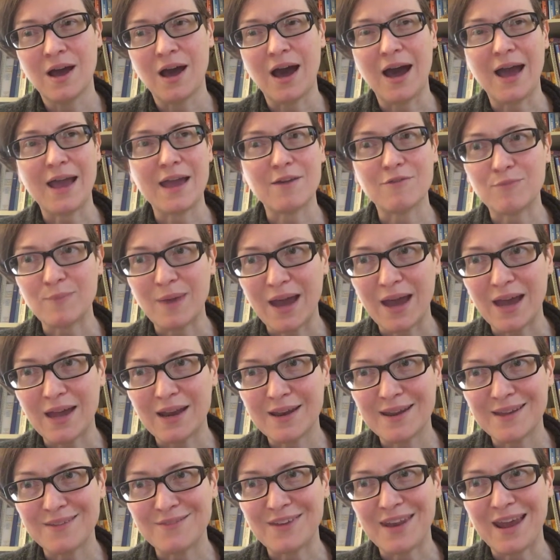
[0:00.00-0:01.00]
I have met
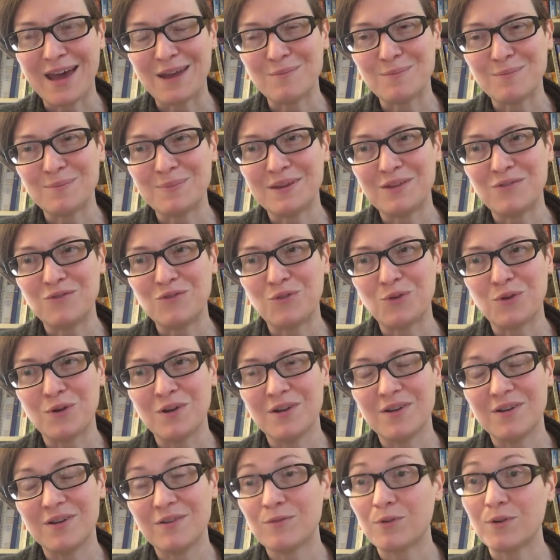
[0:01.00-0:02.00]
if it hadn't been
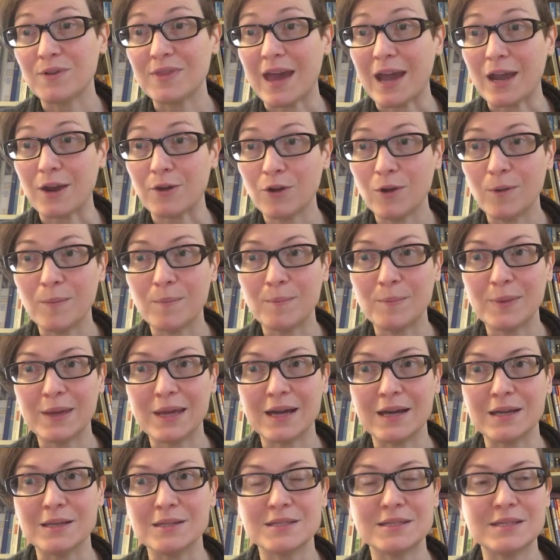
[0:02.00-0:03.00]
for for that group
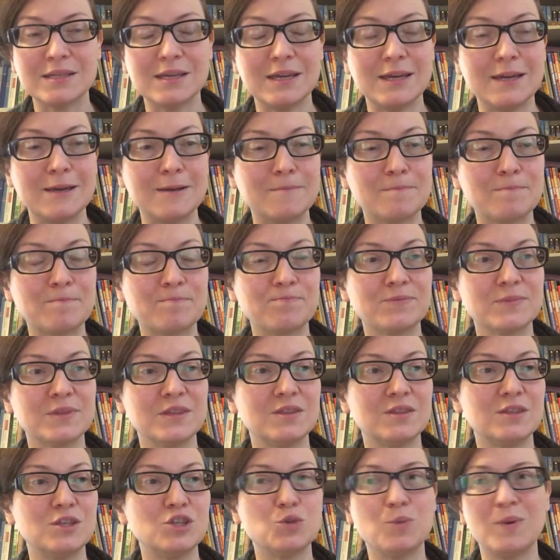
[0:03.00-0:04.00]
because the
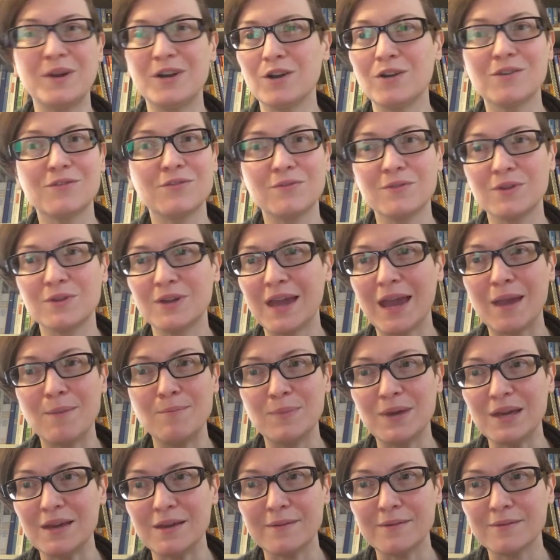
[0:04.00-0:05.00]
the Twitter Game
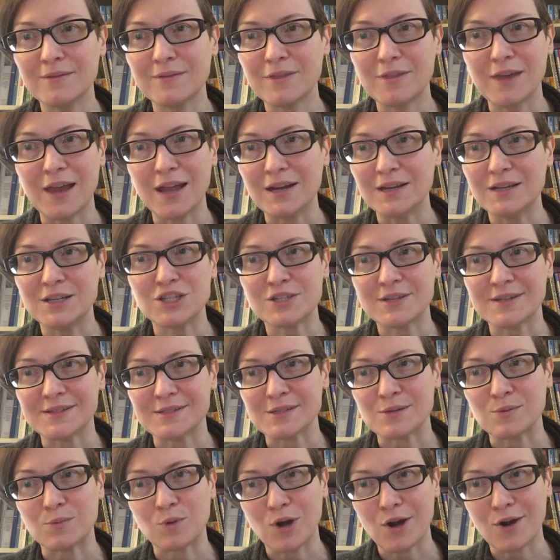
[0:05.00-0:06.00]
B thing just
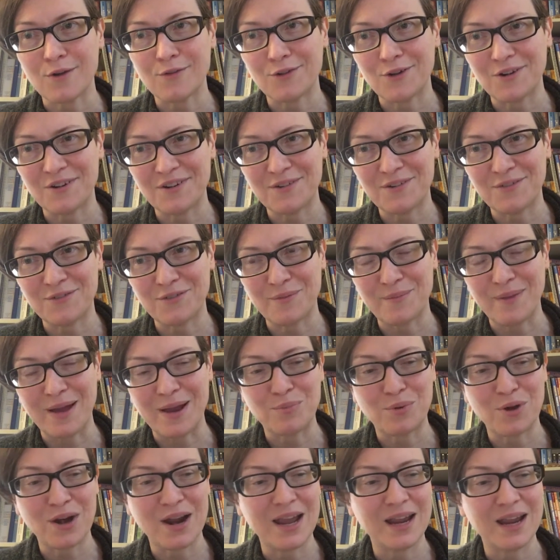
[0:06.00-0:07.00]
doesn't work for for my
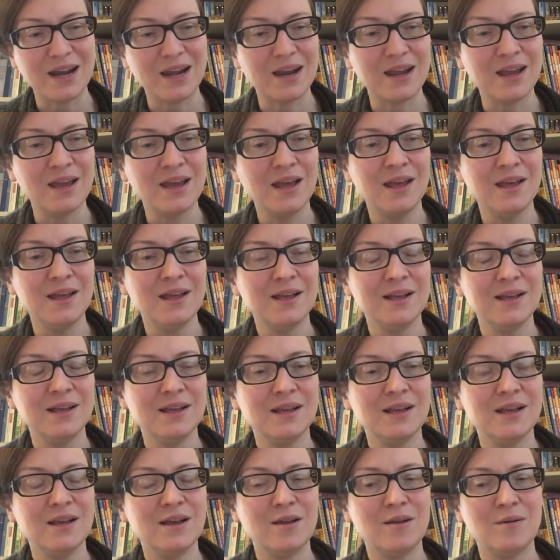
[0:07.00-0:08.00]
brain.
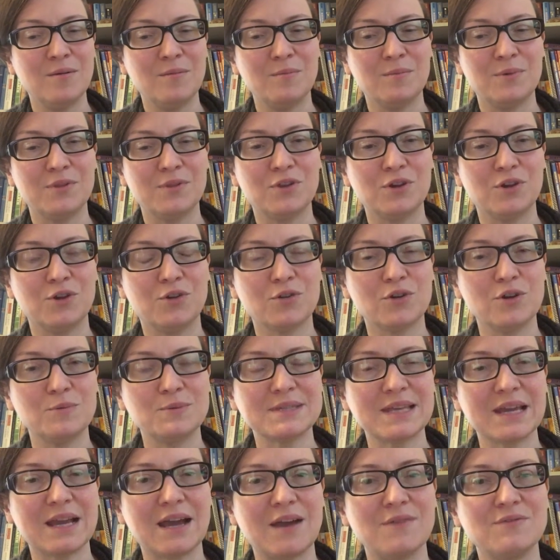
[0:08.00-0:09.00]
But the
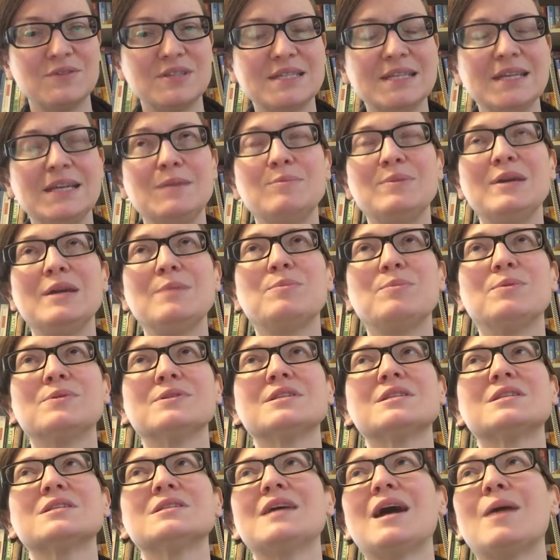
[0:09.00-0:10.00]
groups, like I've seen people
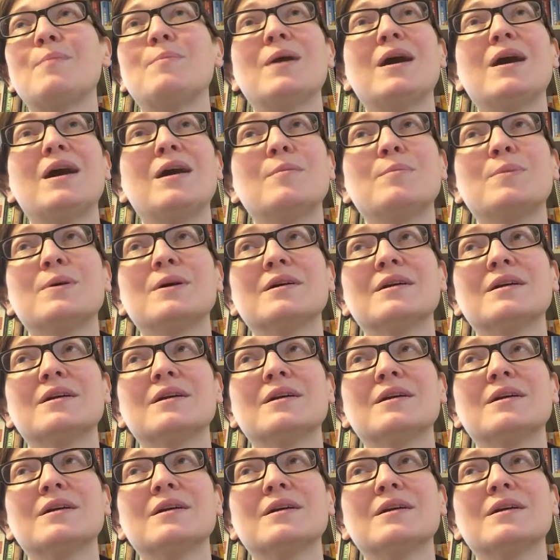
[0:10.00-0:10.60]
step up